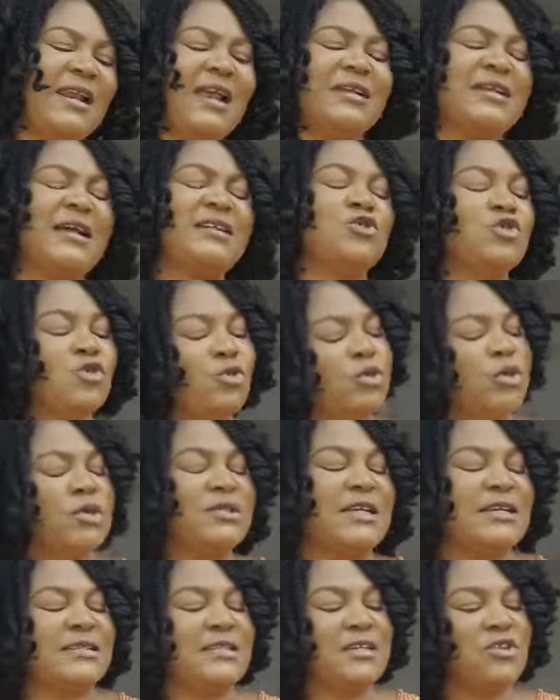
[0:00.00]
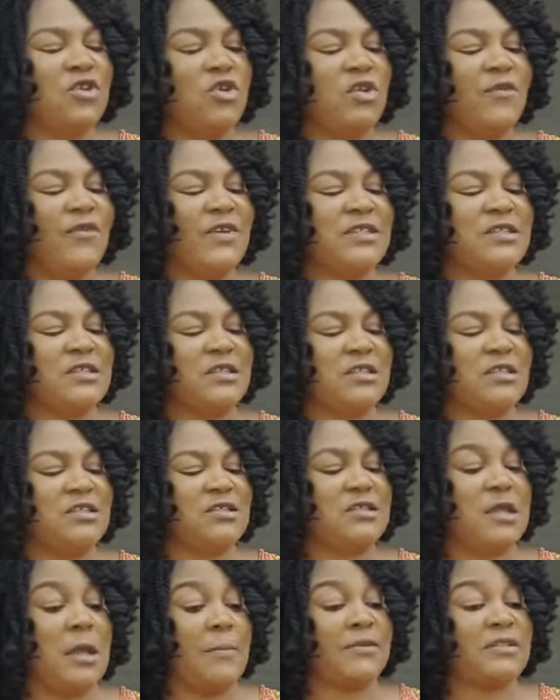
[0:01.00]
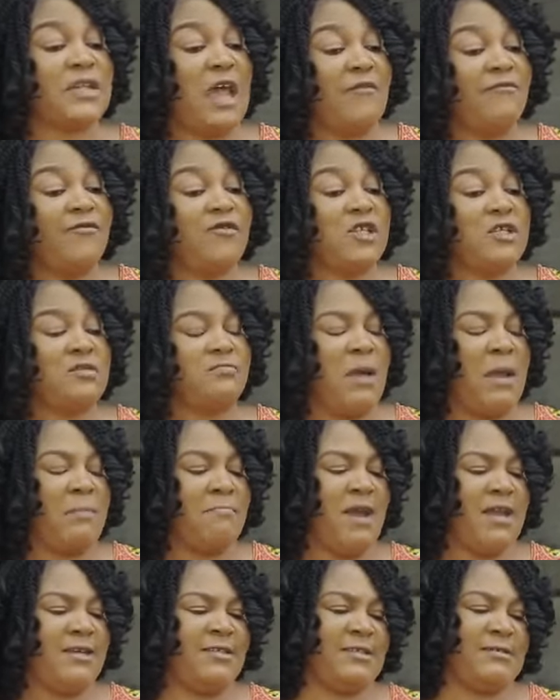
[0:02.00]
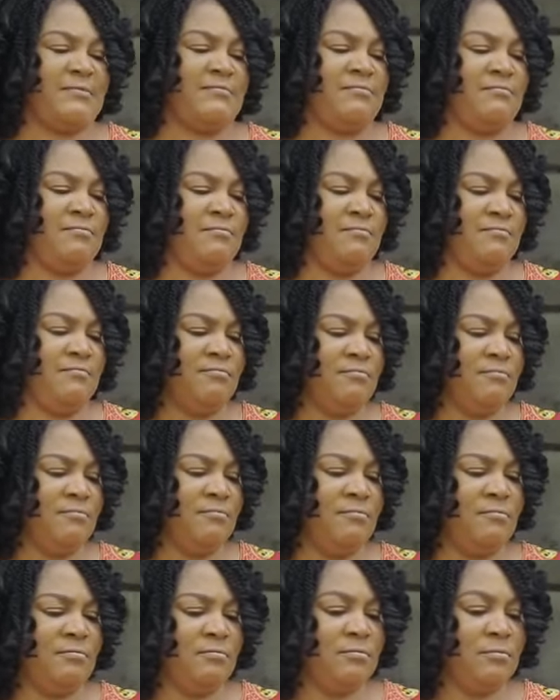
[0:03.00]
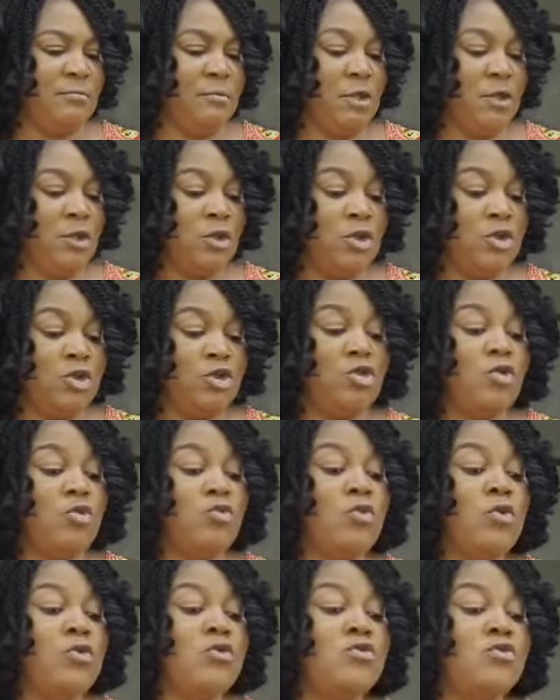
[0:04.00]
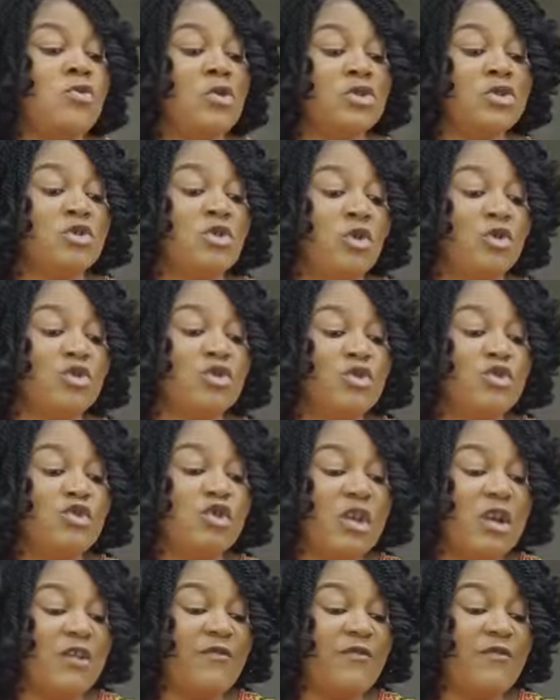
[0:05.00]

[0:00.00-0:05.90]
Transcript: earlier that you will not enter the university this year, but I have changed my mind. You will not go to the